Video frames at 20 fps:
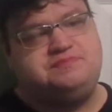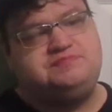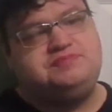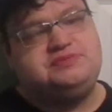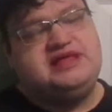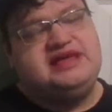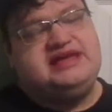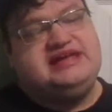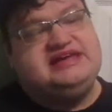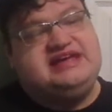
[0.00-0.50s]

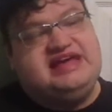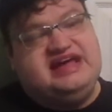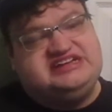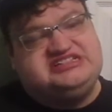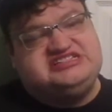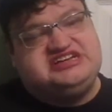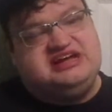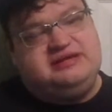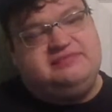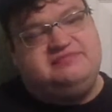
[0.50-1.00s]
playing
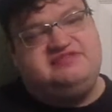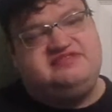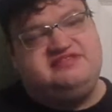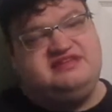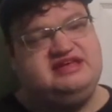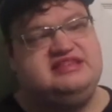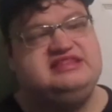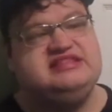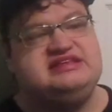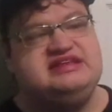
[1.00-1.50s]
catch-ups
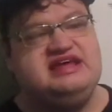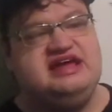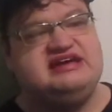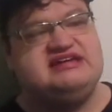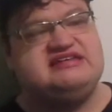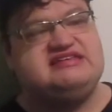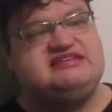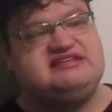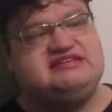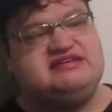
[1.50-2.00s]
in the
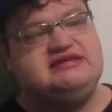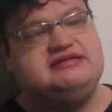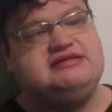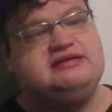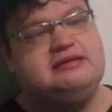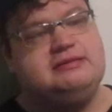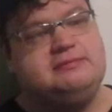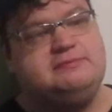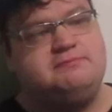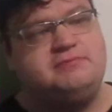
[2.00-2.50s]
next
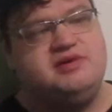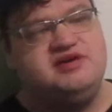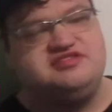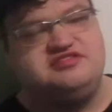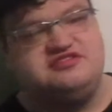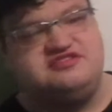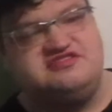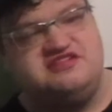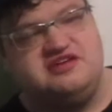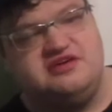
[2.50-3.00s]
month
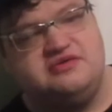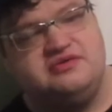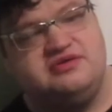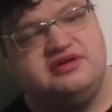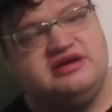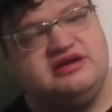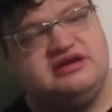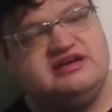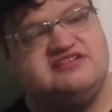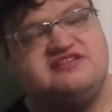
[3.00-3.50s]
or so,
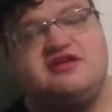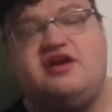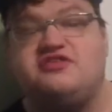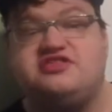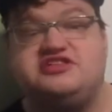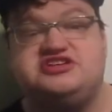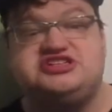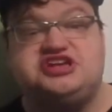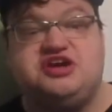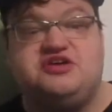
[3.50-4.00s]
because
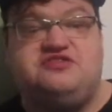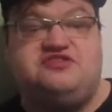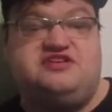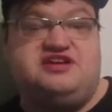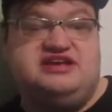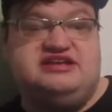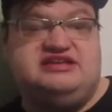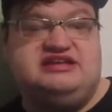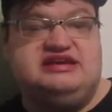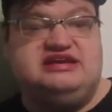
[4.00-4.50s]
all the shows are
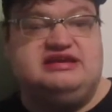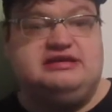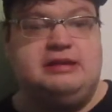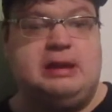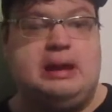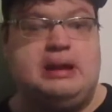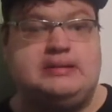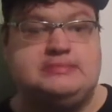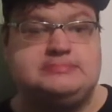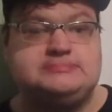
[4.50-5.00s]
ending.
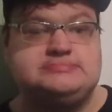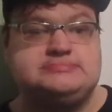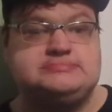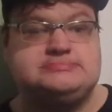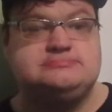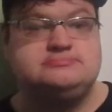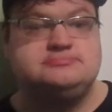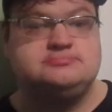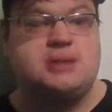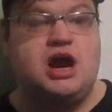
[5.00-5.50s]

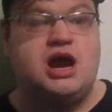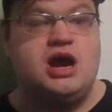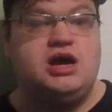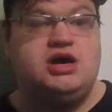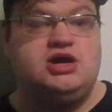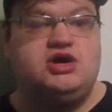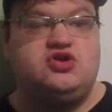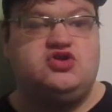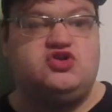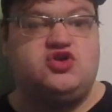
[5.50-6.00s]

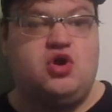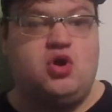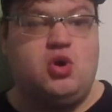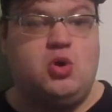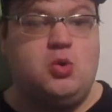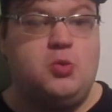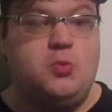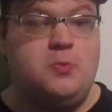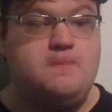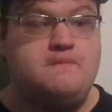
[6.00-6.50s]

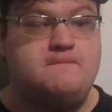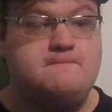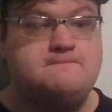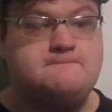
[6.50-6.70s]
So